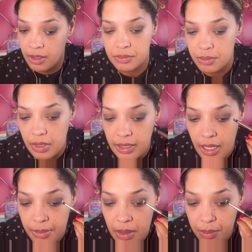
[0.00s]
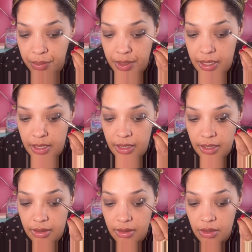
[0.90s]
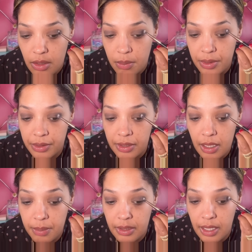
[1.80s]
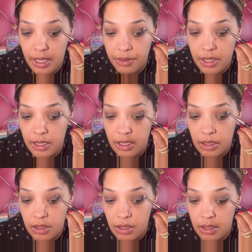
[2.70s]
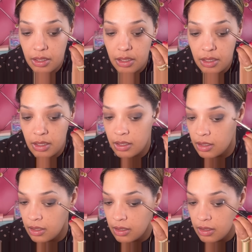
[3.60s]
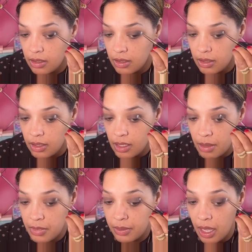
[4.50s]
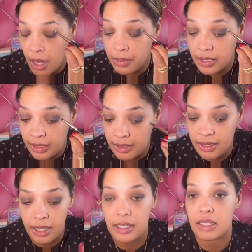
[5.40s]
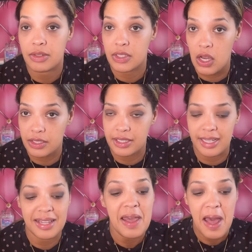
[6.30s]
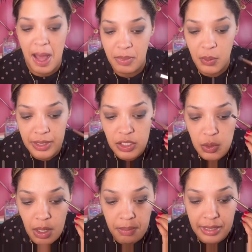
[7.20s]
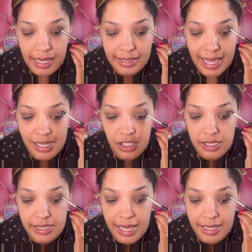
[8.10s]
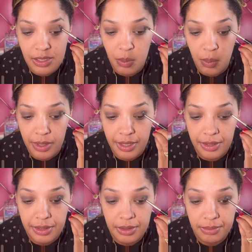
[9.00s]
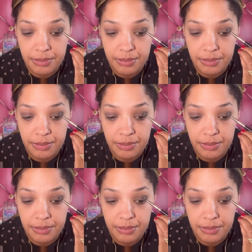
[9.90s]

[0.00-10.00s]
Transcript: But yeah, I'm gonna bring it, you know, build it up a lot right here. And I can't even talk today. I'm going to apply lashes as well.